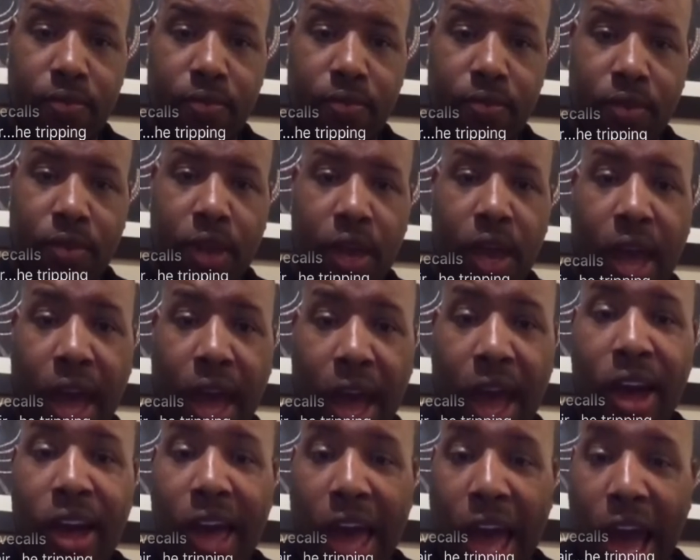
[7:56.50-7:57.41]
How
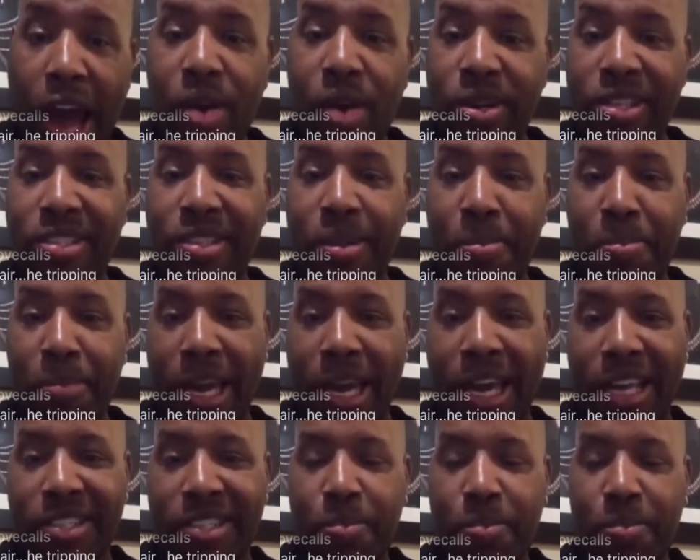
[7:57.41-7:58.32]
how is a man
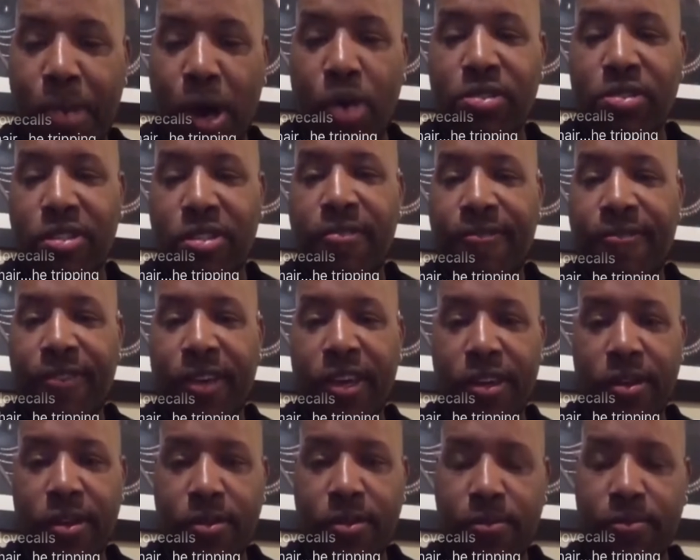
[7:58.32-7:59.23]
supposed to
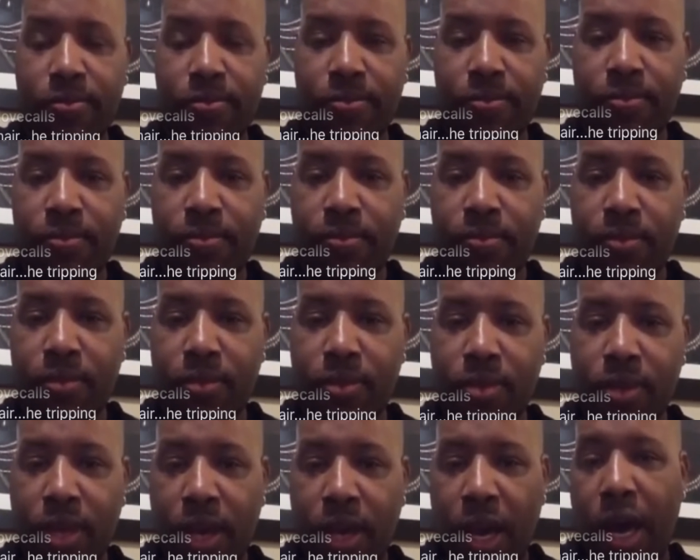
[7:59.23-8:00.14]
feel
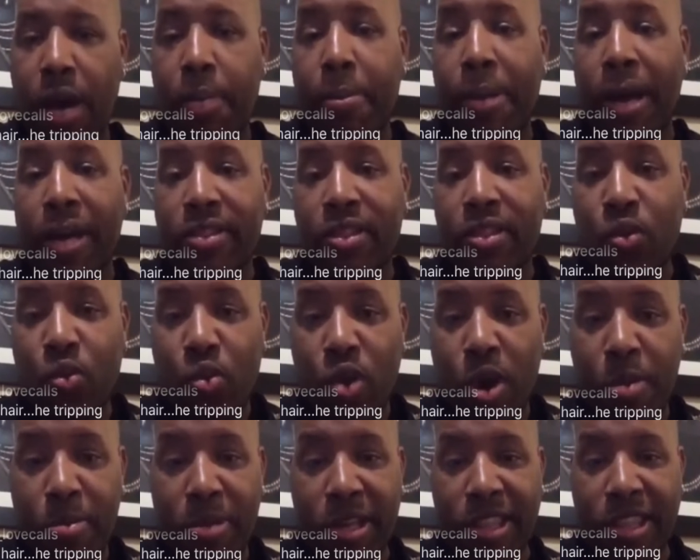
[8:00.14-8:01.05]
about the
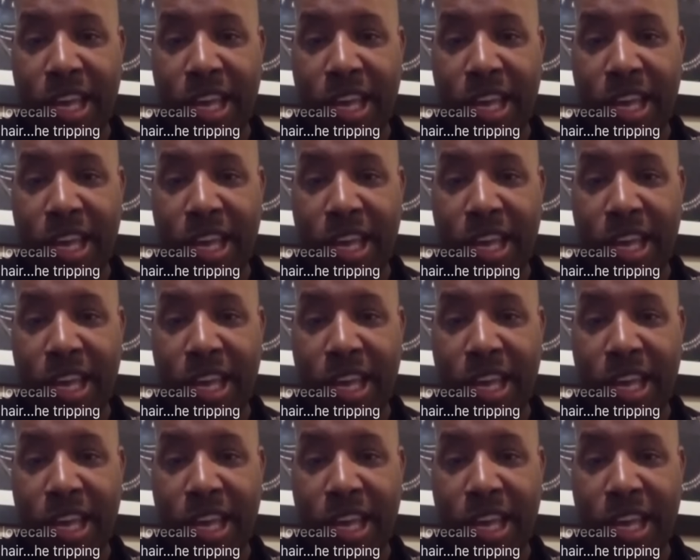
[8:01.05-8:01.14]
woman that